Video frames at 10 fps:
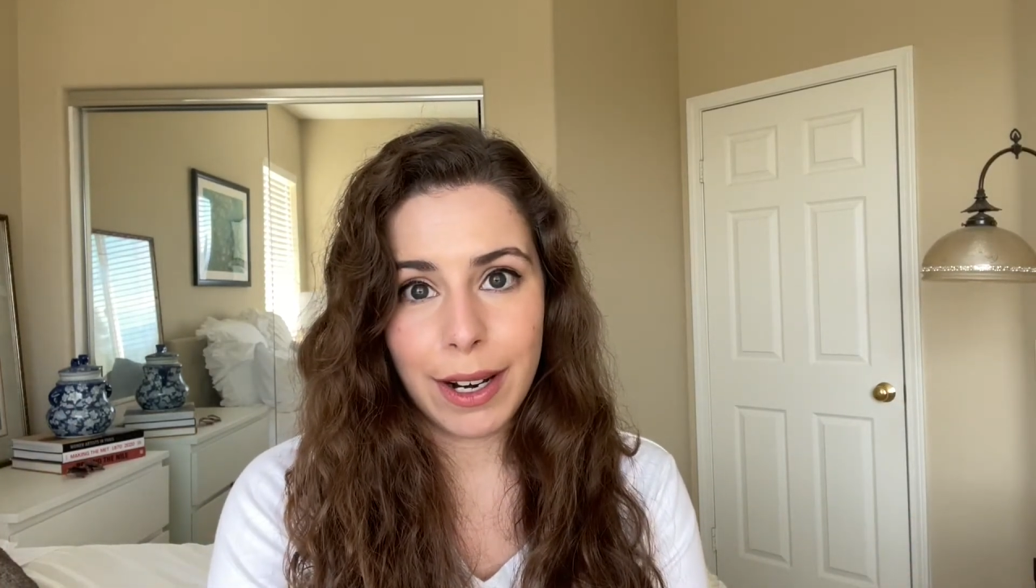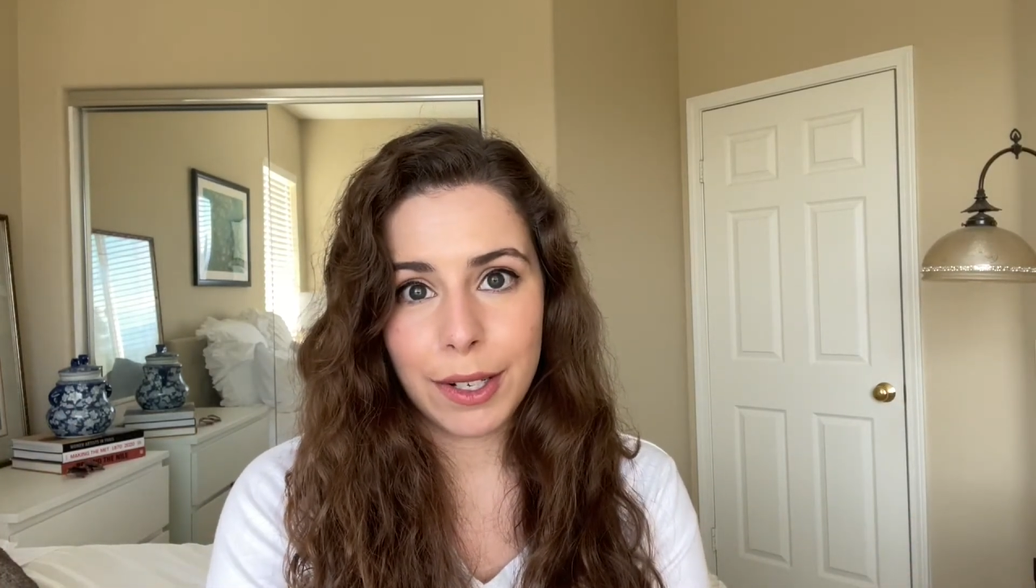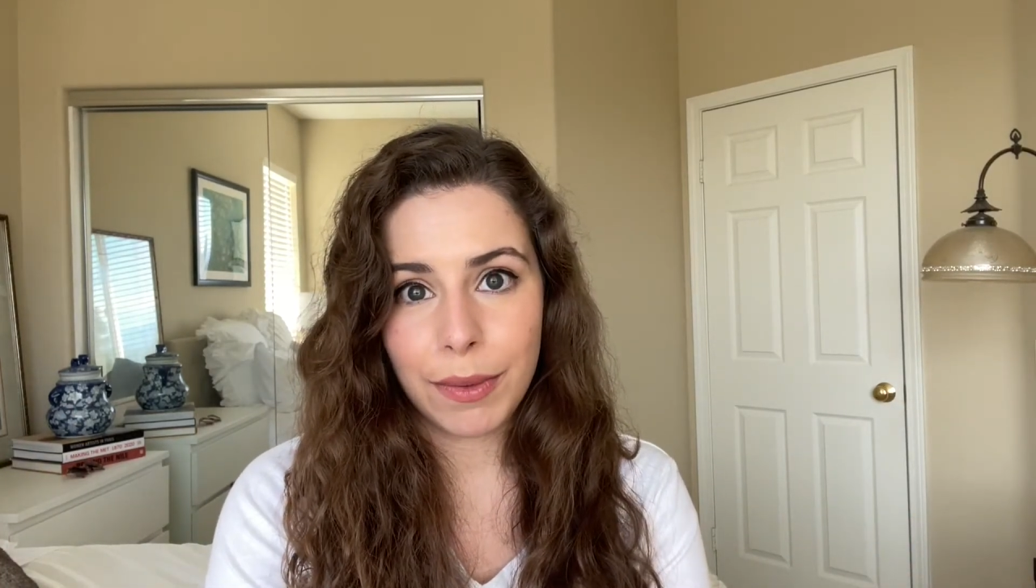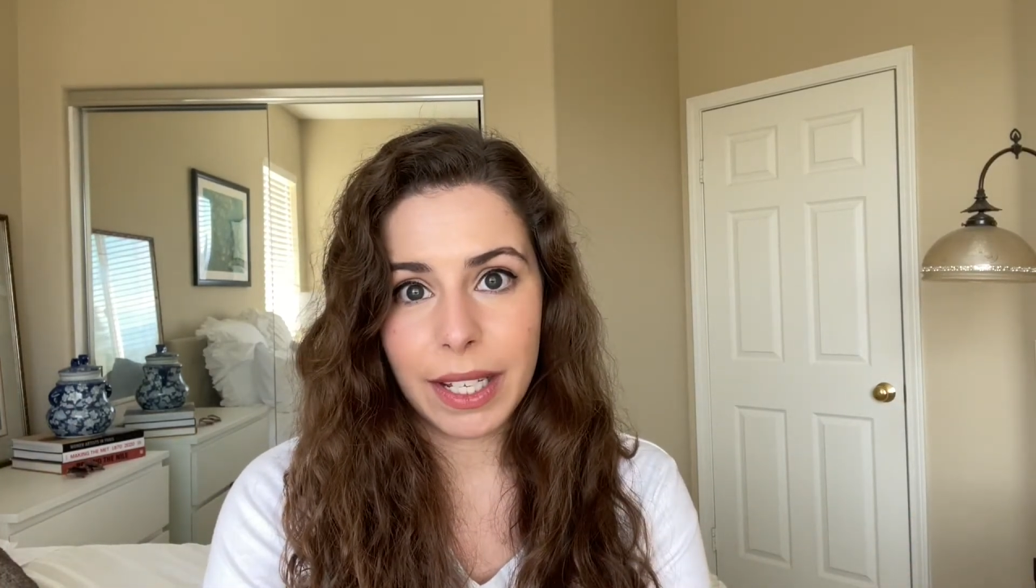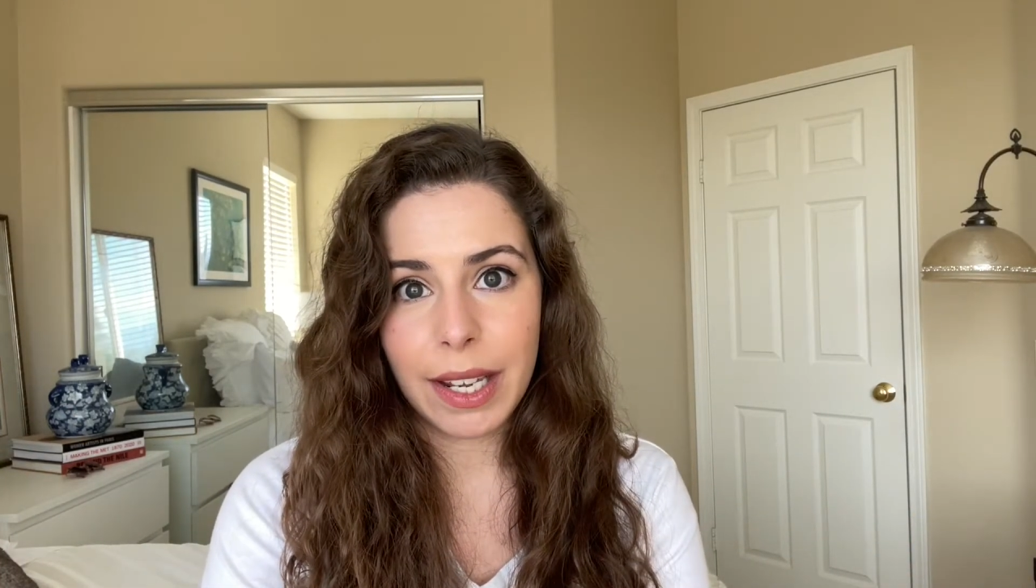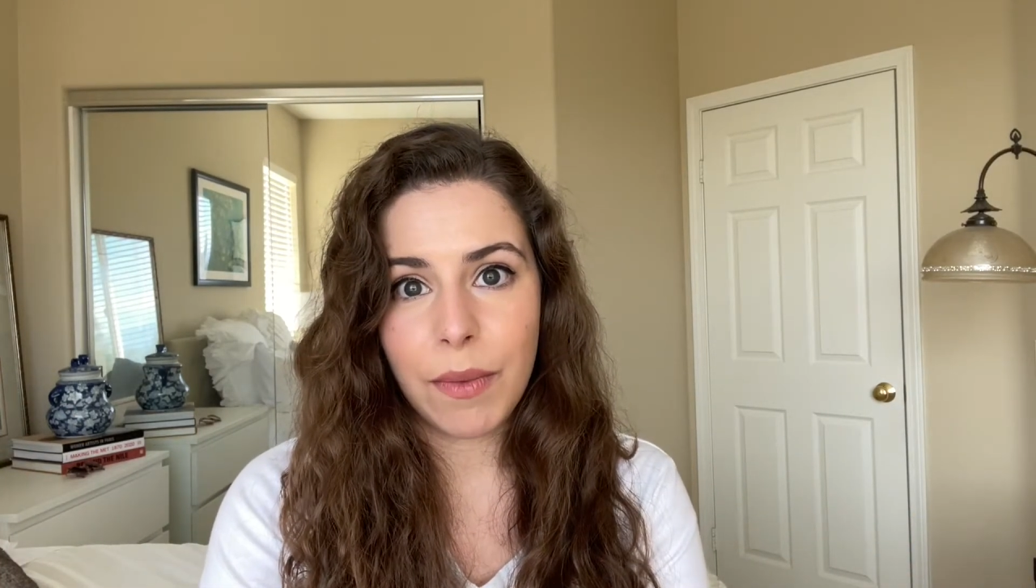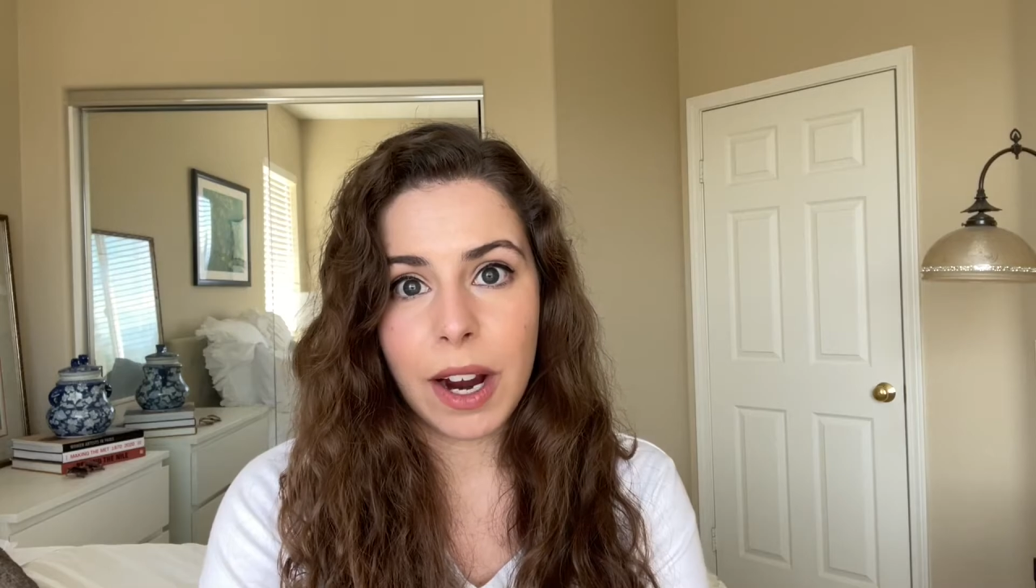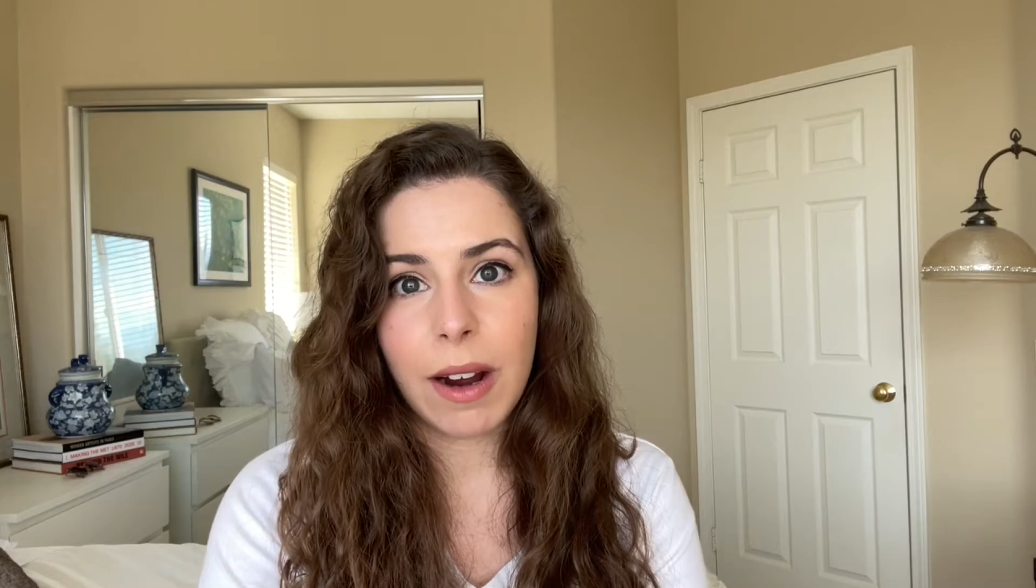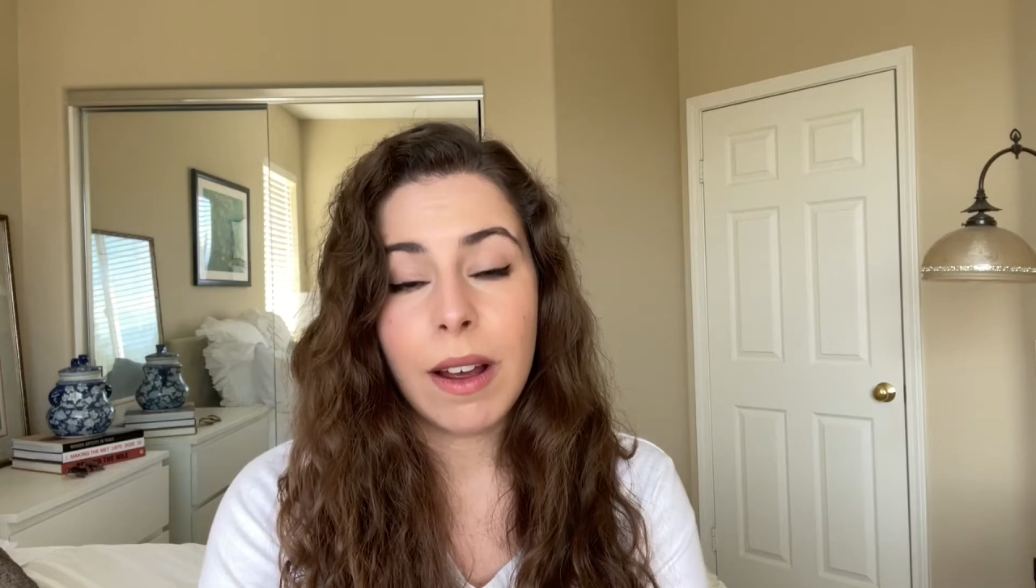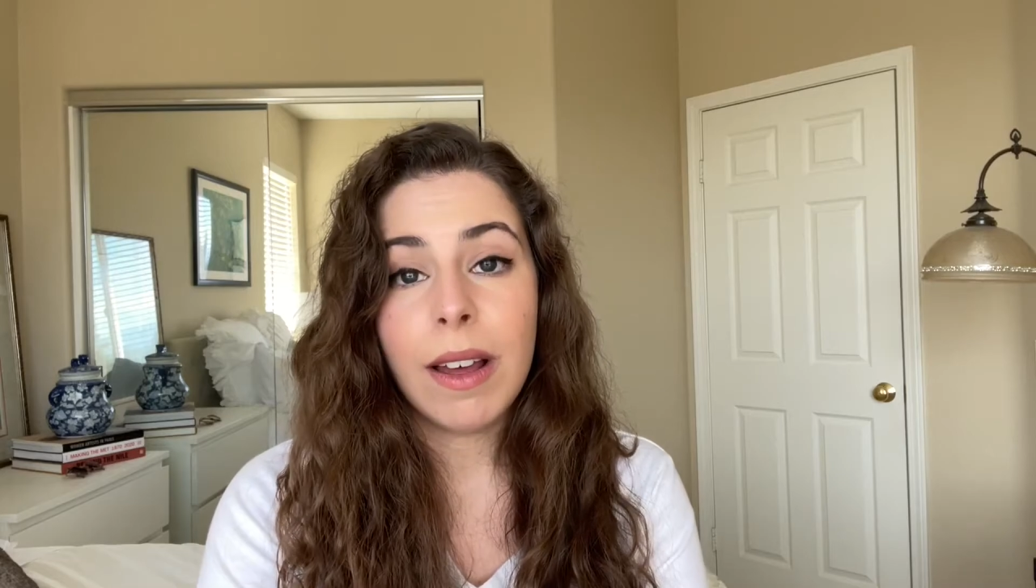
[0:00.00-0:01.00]
is really
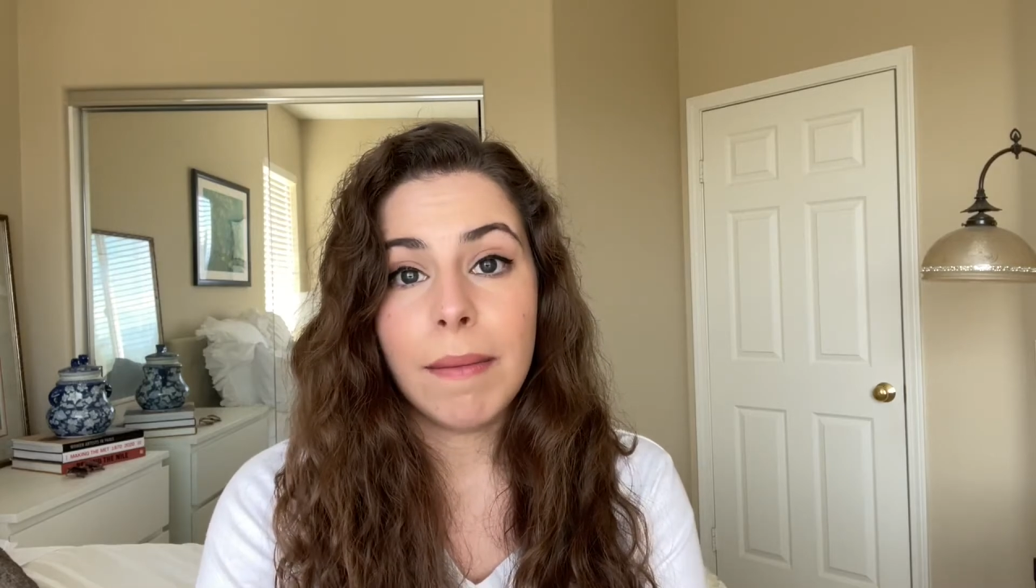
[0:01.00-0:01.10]
where